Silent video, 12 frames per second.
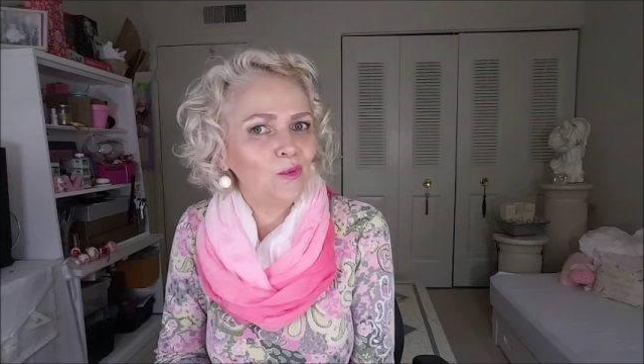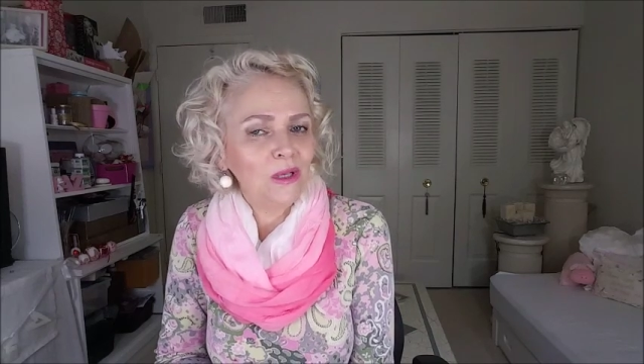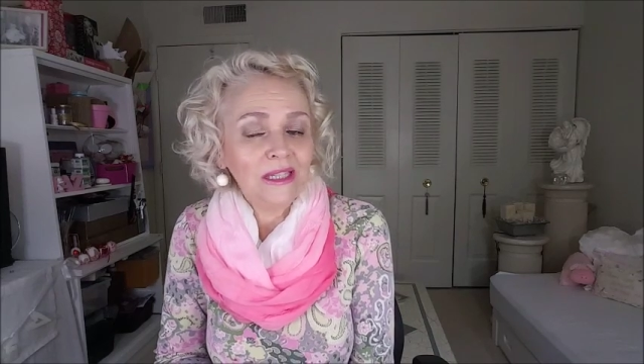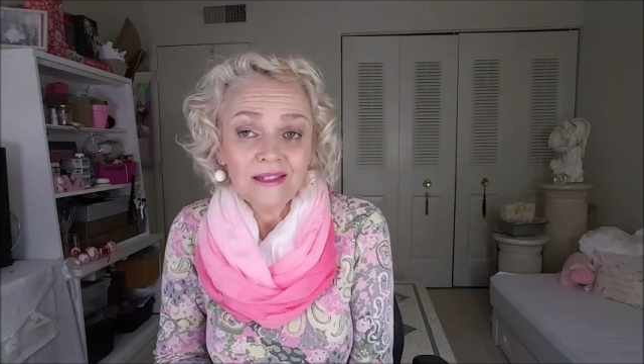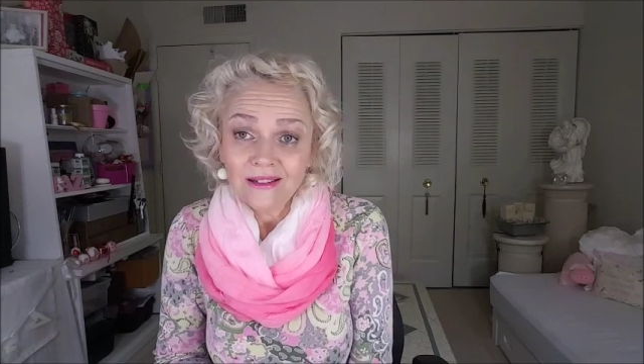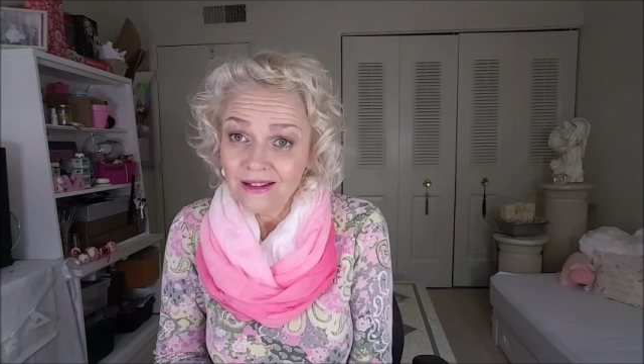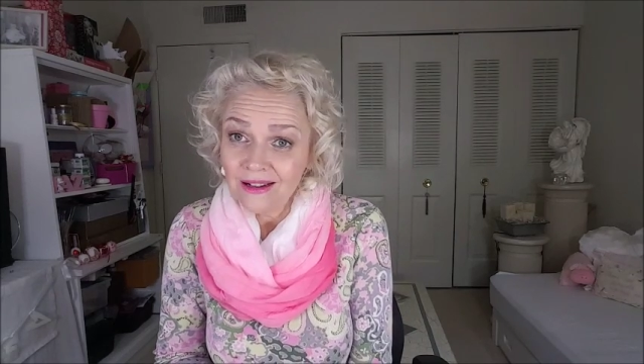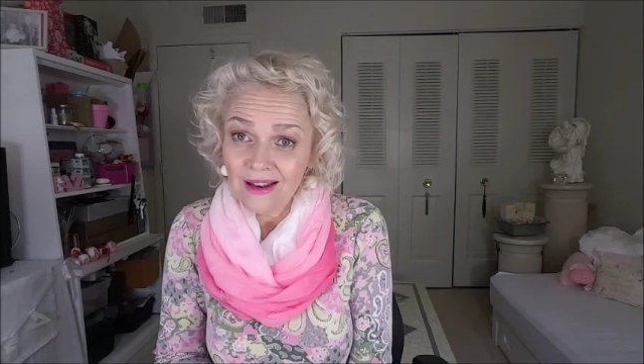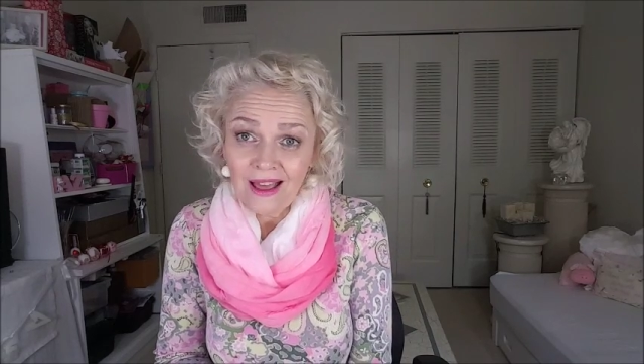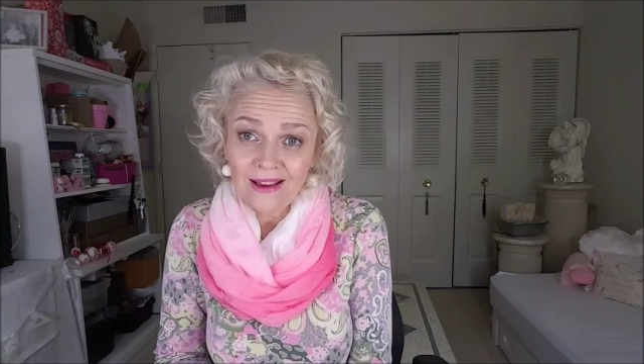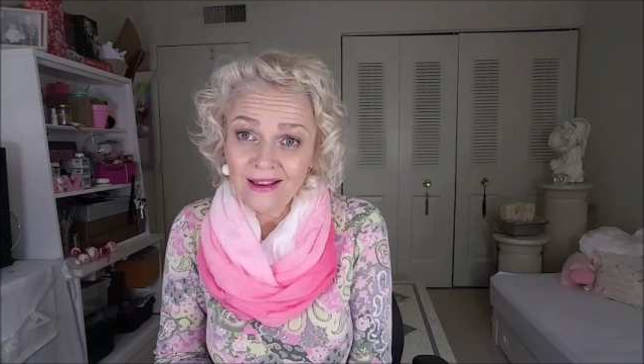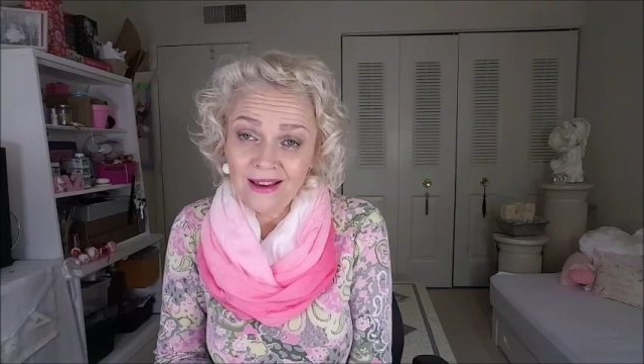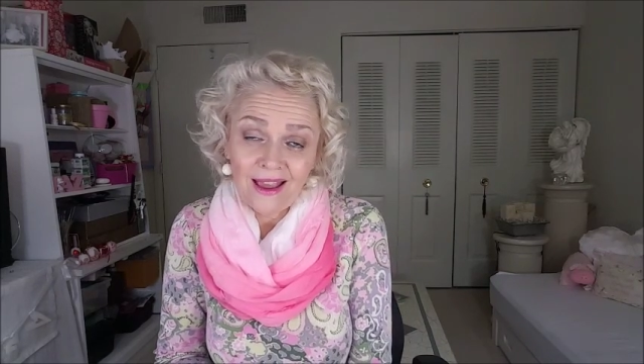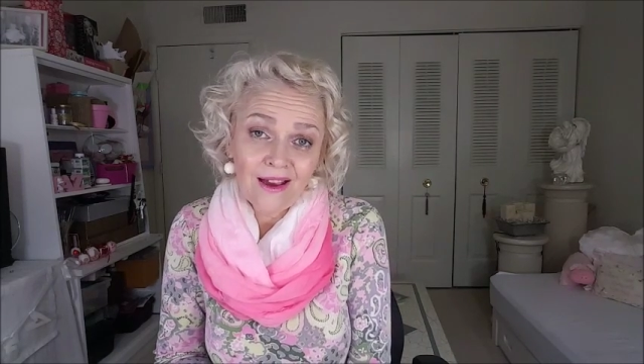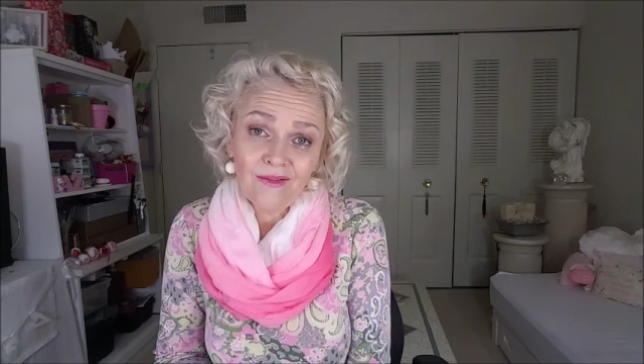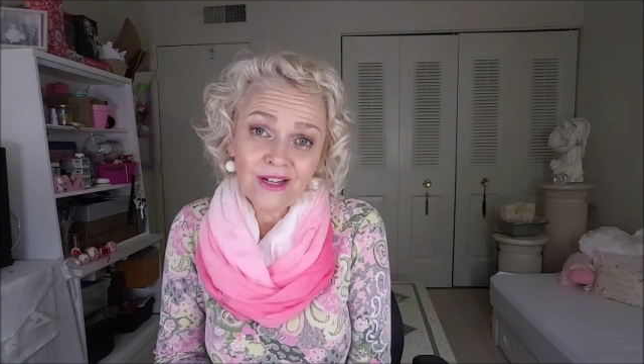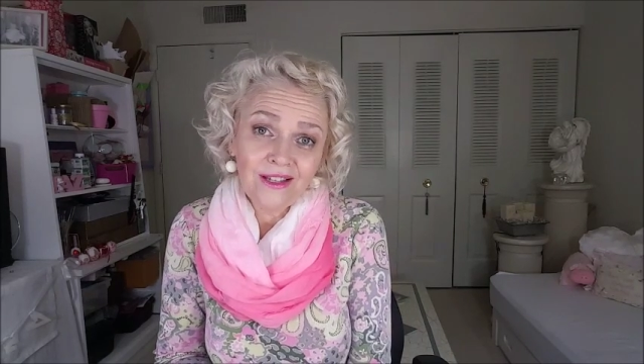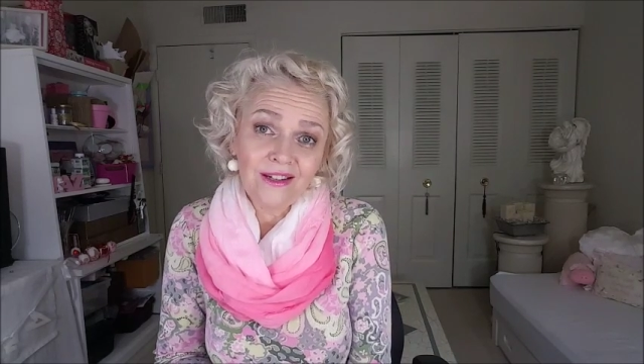with like
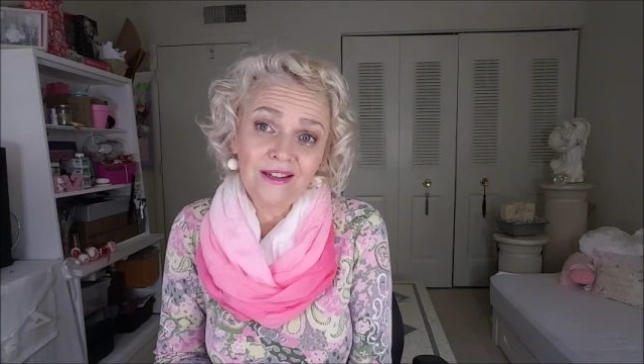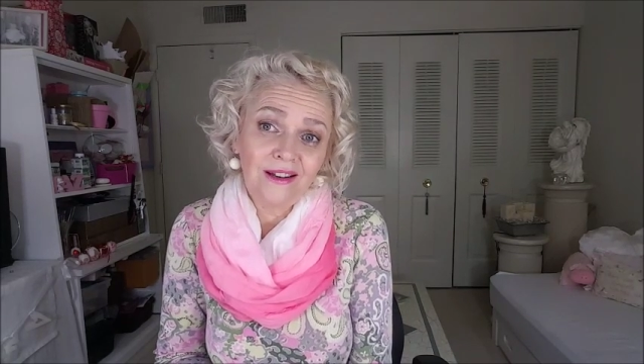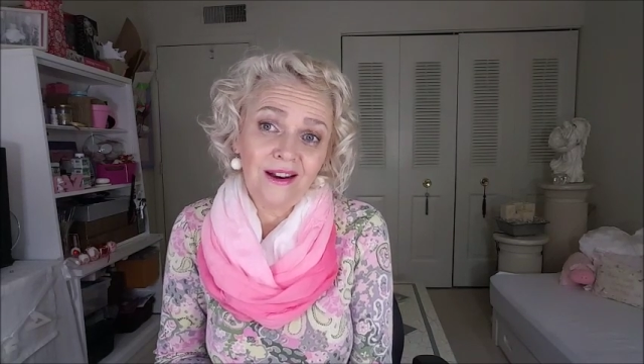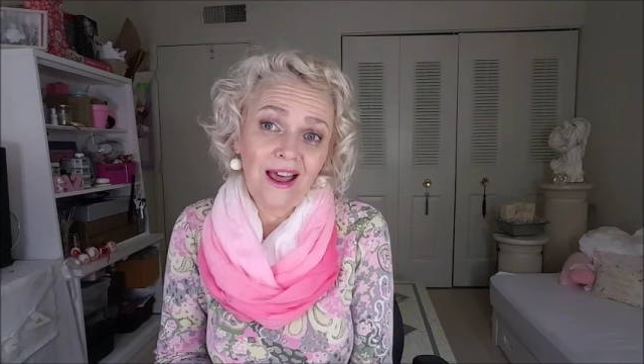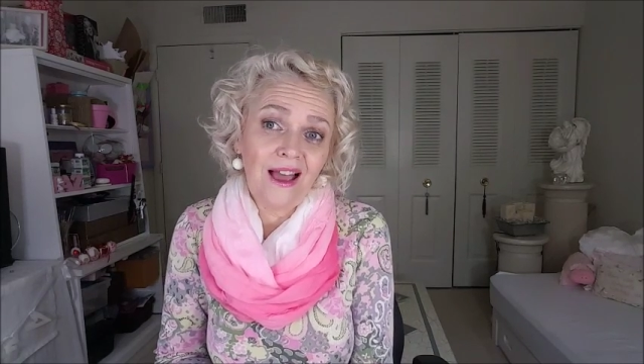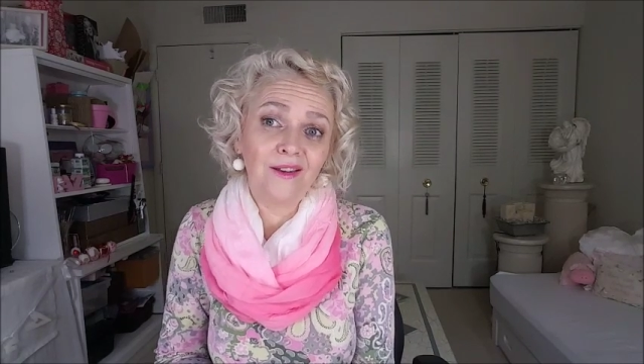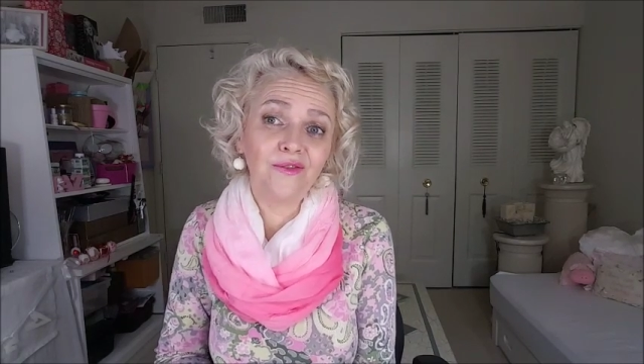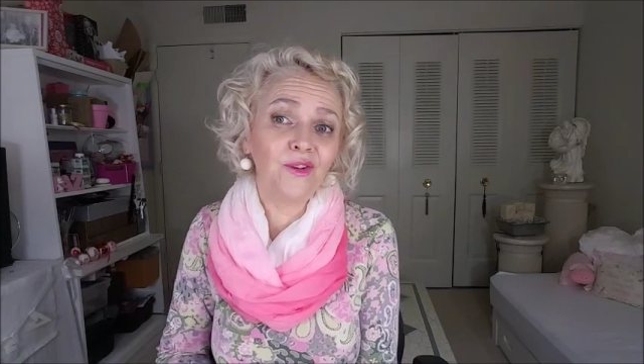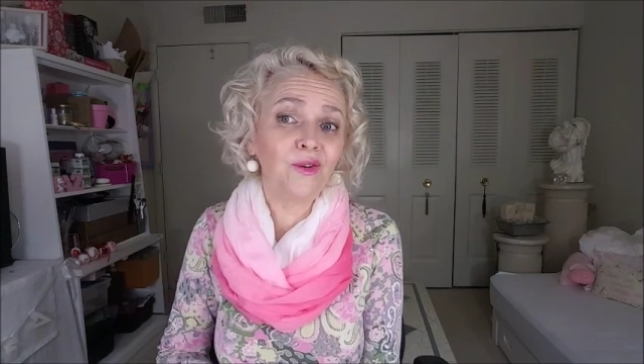everything in life.